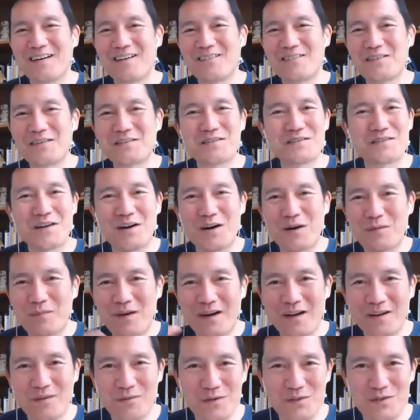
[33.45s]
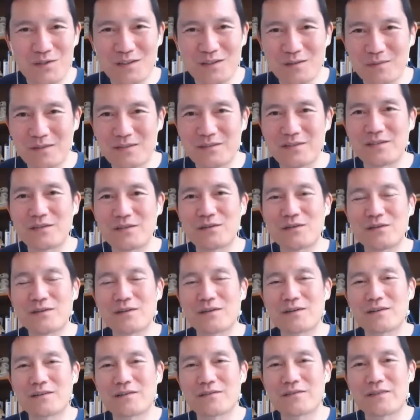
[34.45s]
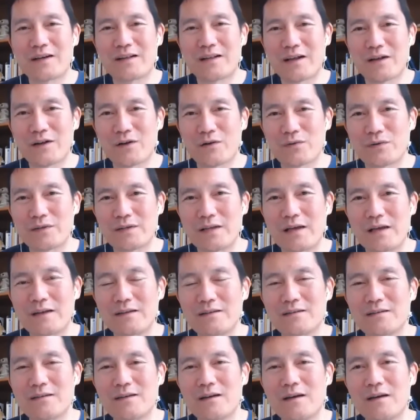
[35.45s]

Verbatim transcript: This is all my original material that I create.